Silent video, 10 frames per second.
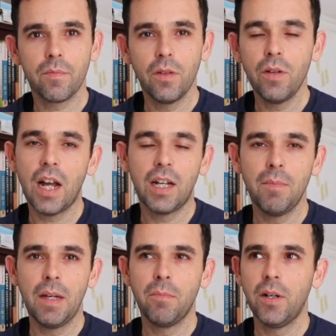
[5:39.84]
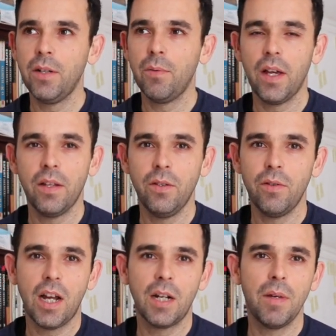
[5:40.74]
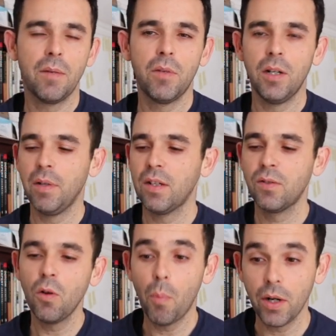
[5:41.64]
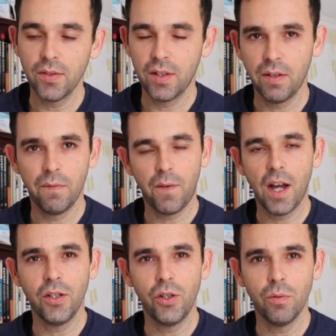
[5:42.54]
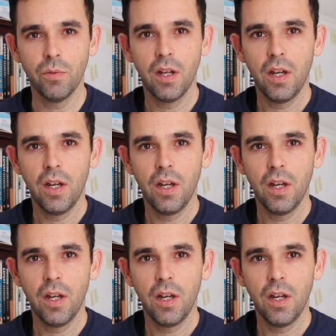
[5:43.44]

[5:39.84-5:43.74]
You're not gonna make money, right? You're not gonna make money because nobody's gonna find you.